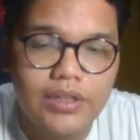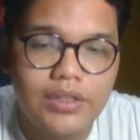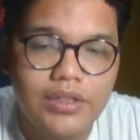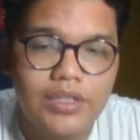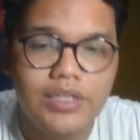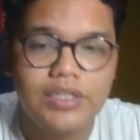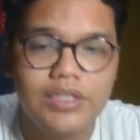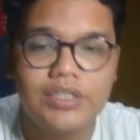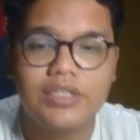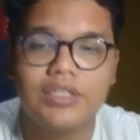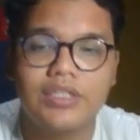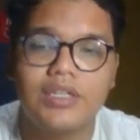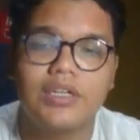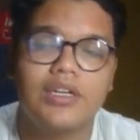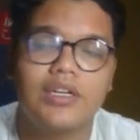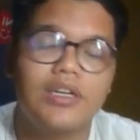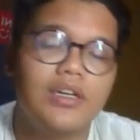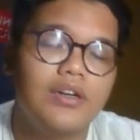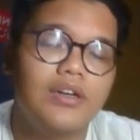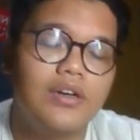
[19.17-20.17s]
This
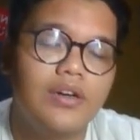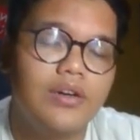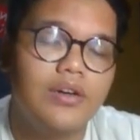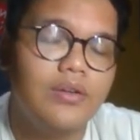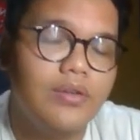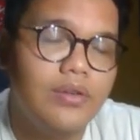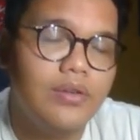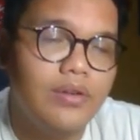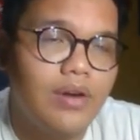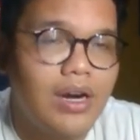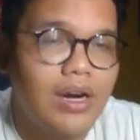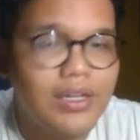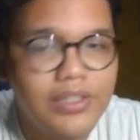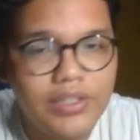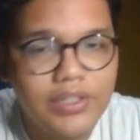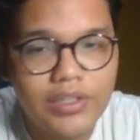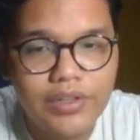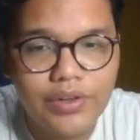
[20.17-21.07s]
article